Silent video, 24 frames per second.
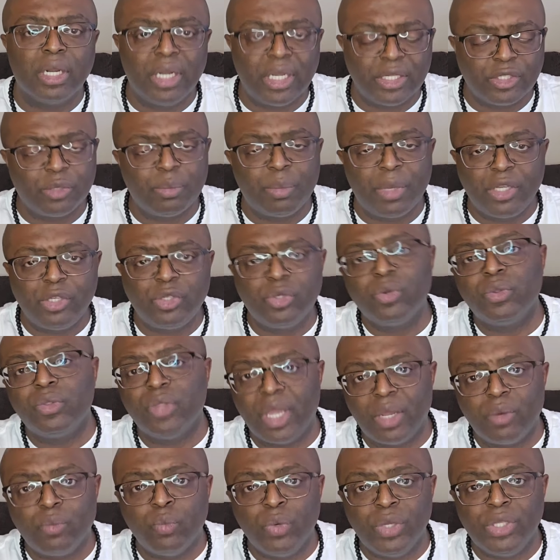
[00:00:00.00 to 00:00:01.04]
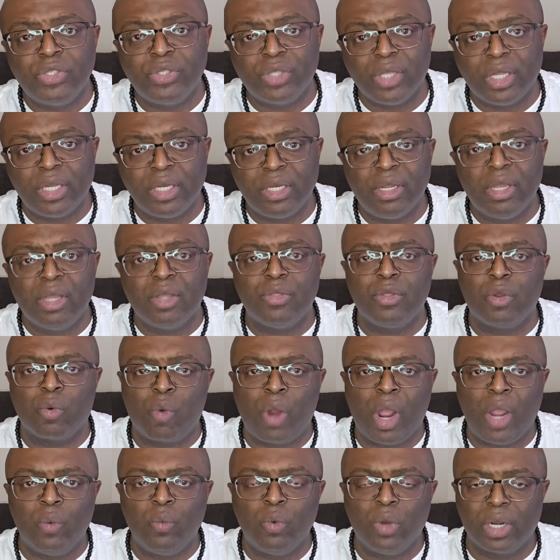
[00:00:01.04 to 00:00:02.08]
Let's make sure that we send the
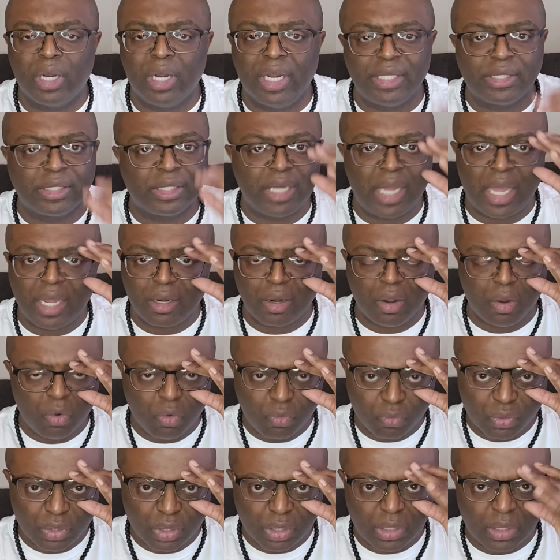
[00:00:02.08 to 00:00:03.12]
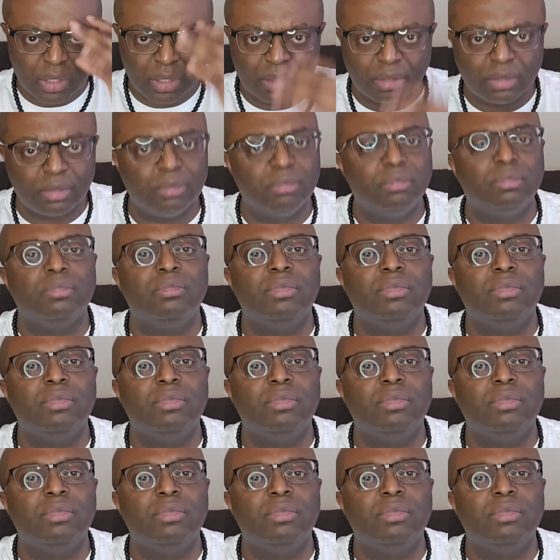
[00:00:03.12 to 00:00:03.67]
right one. Let's not overlook